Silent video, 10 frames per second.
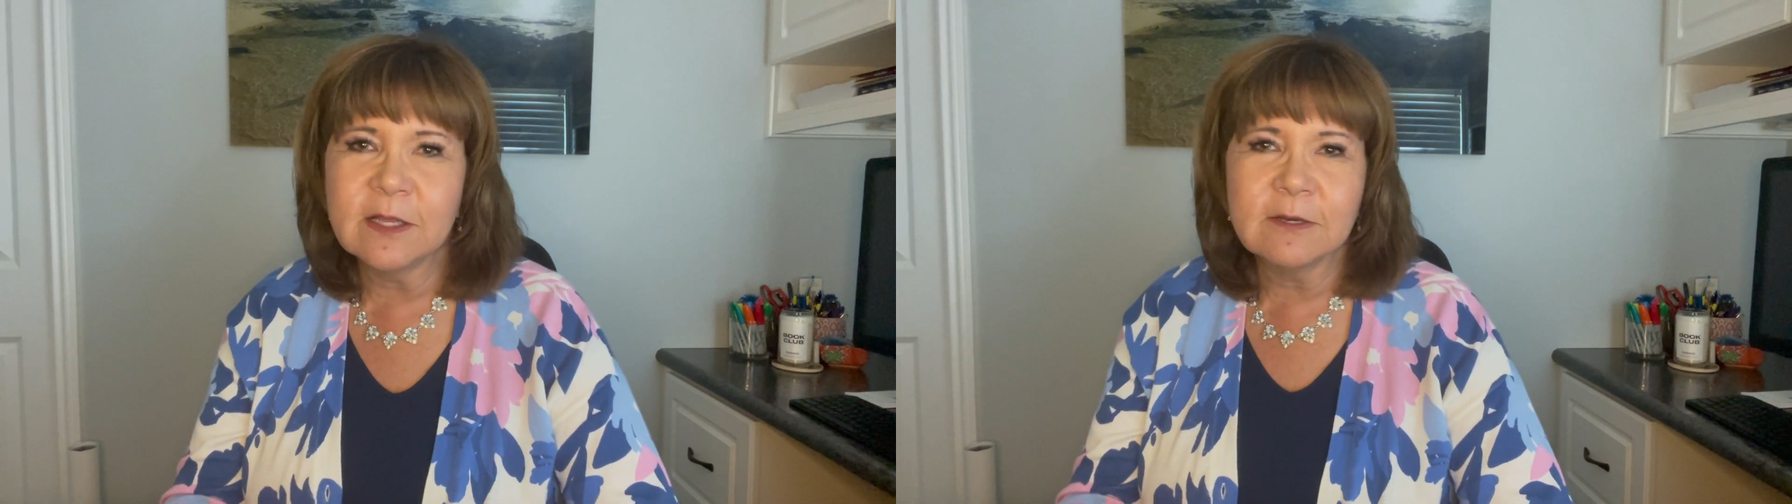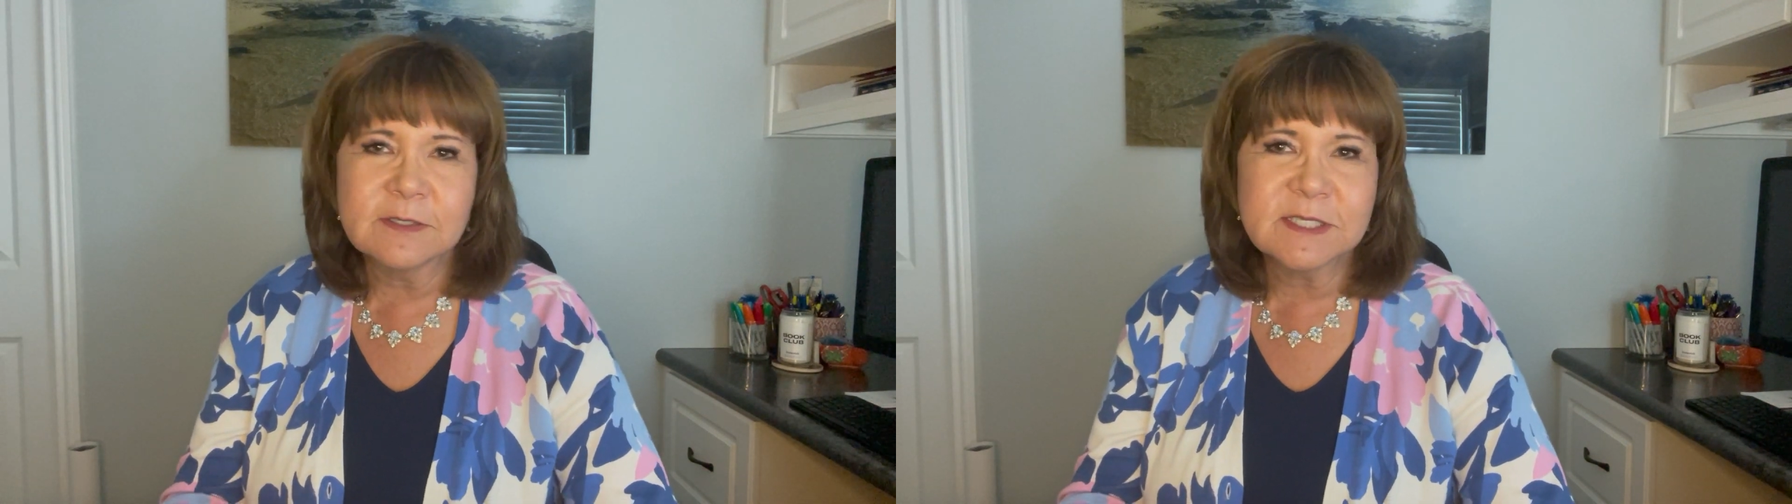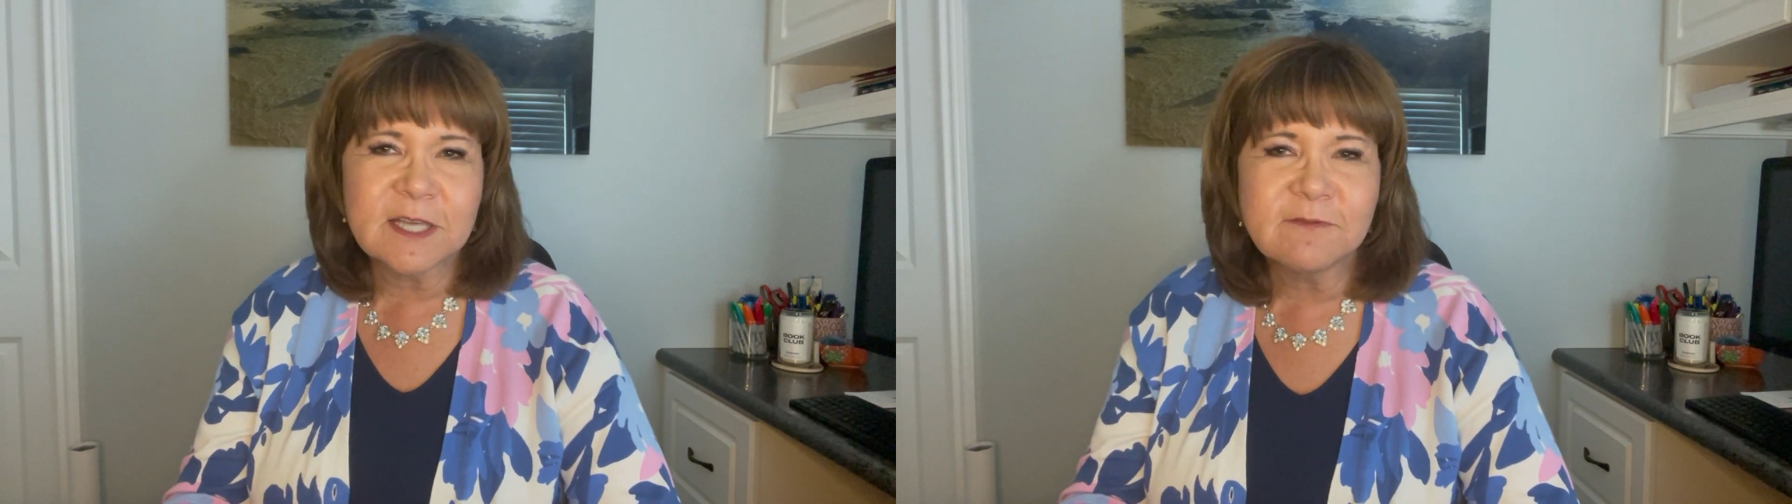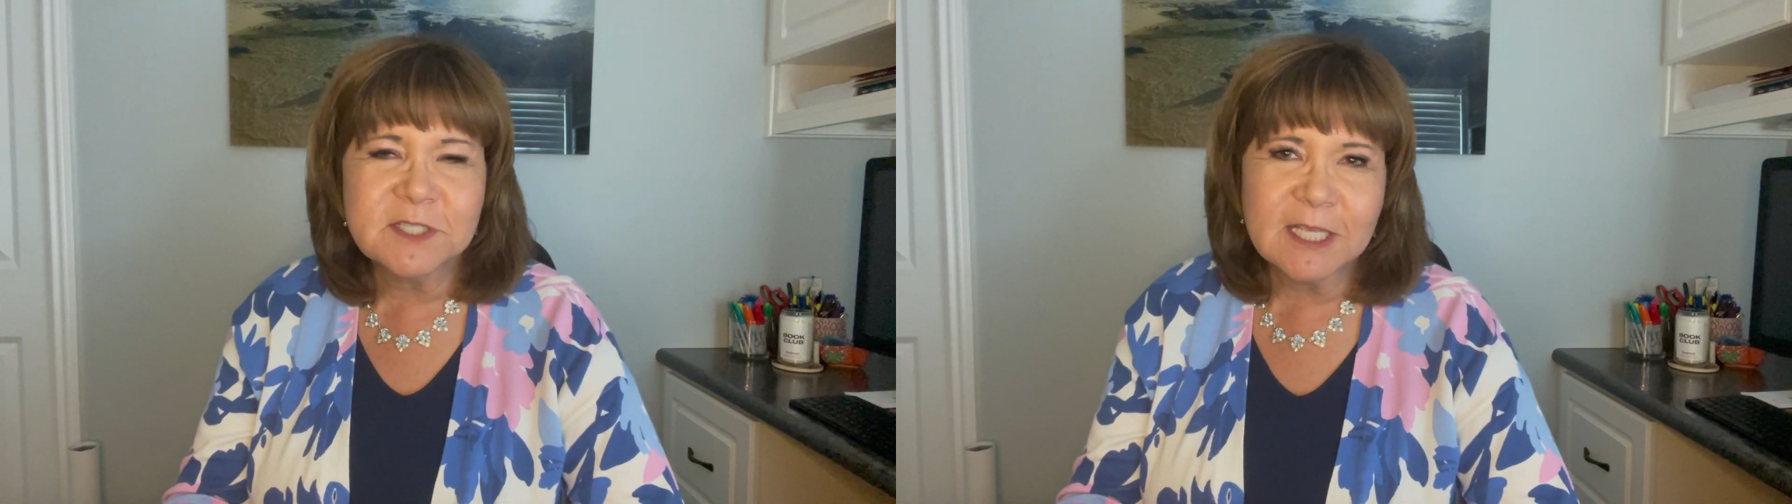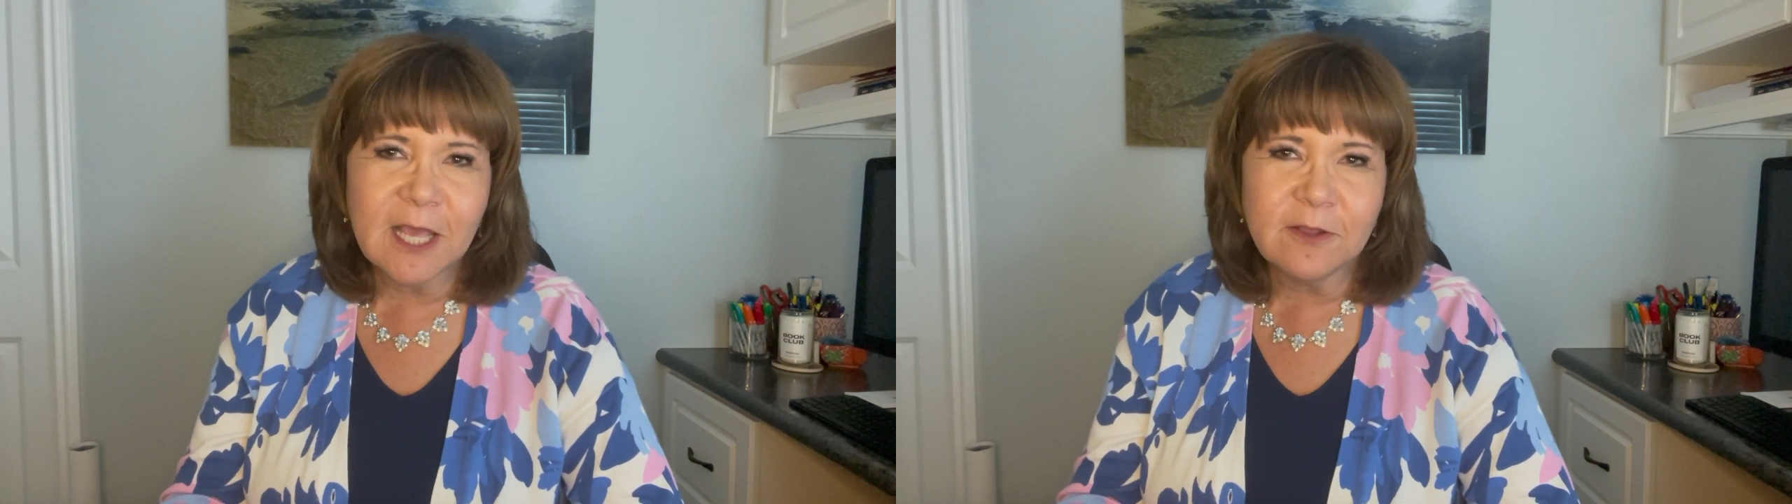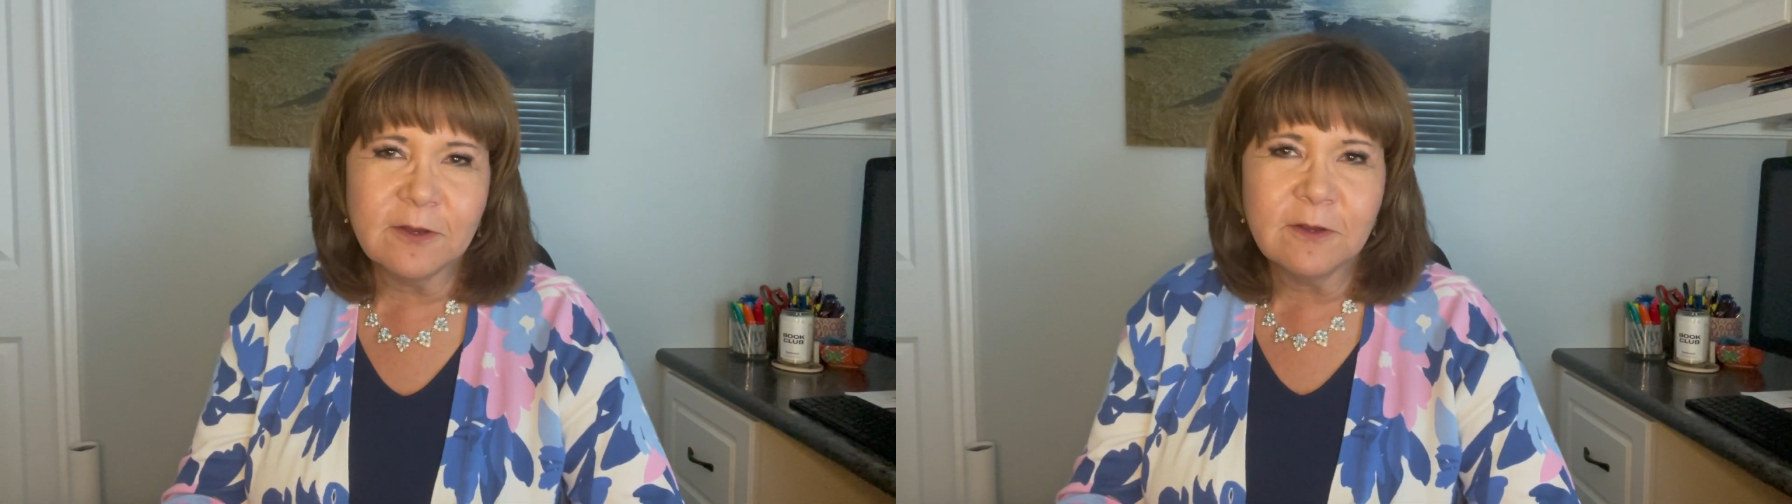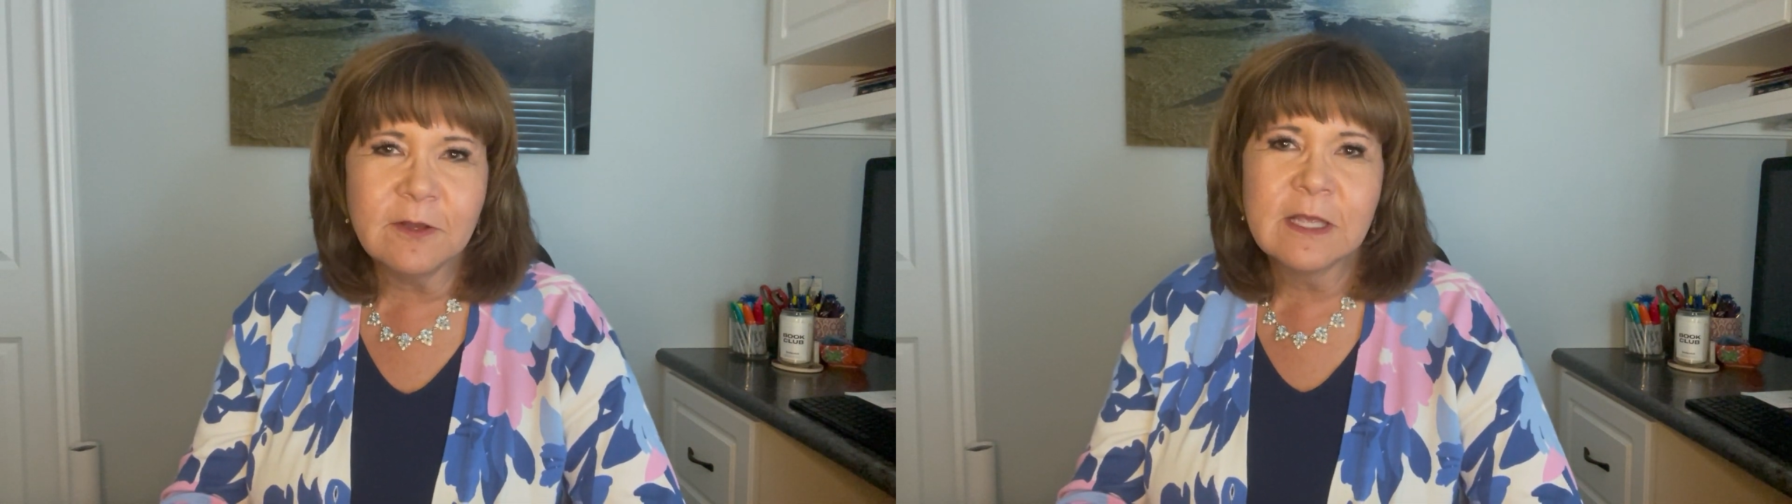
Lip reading: your stuff together,